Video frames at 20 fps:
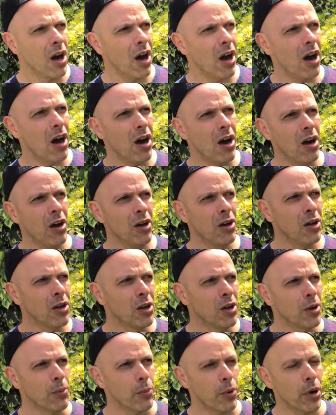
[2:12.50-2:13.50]
Uh,
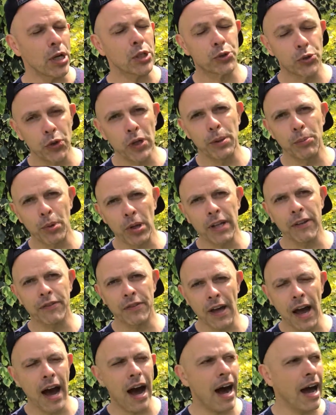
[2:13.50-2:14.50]
but I truly
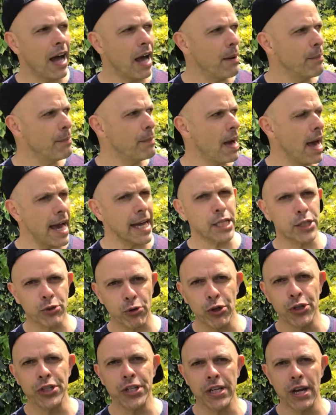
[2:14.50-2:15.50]
believe that I am
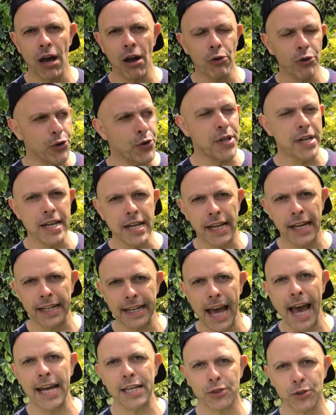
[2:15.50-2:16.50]
extra unique
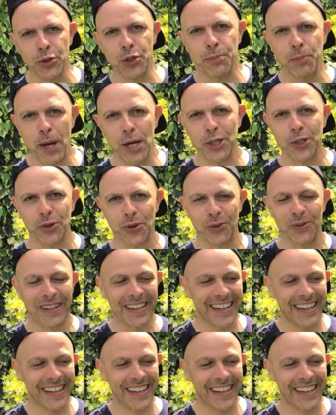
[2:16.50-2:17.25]
and extra special.